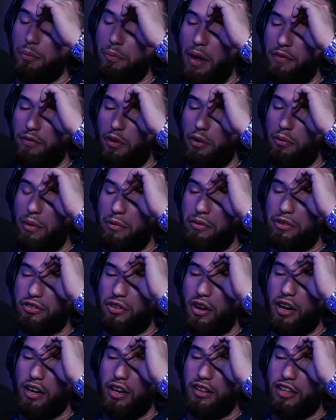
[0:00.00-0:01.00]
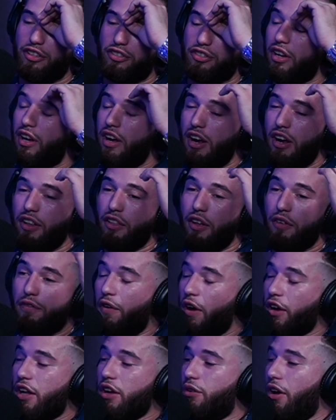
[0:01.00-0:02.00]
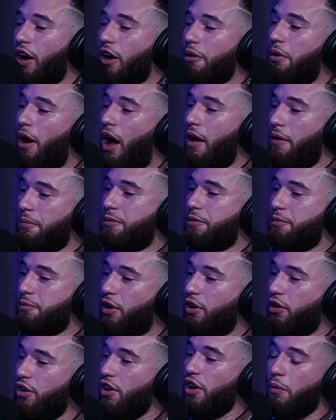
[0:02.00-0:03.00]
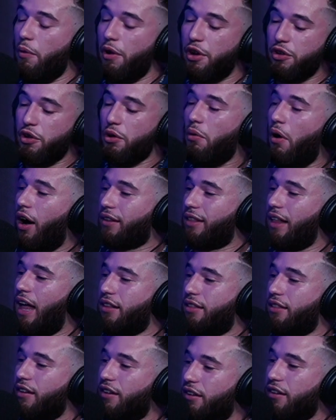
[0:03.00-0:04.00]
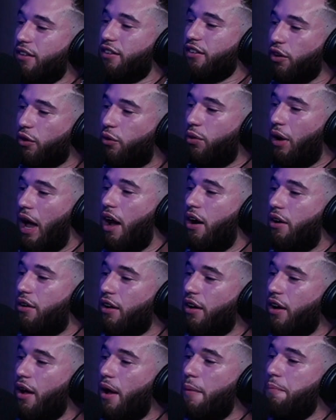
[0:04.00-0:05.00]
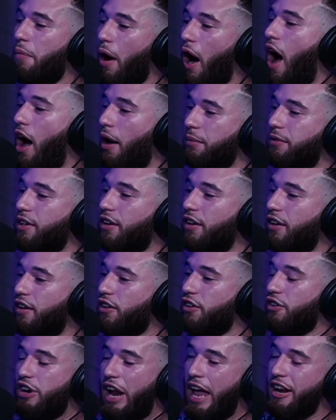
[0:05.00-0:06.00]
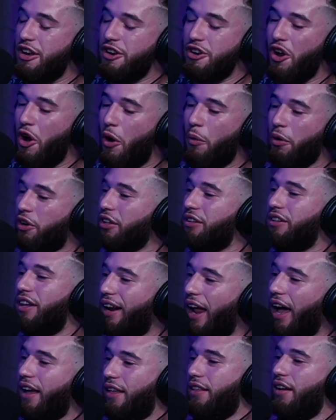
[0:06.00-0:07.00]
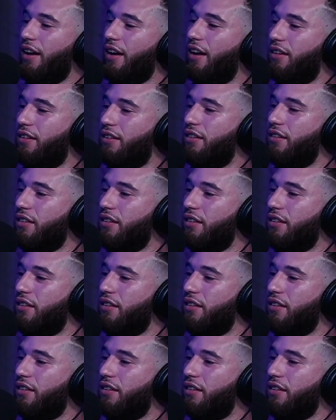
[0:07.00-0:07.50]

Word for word: I told you before when we started. The sh- the fucking crowd popped, bro. When you walked out there, the crowd popped, and no one could deny that.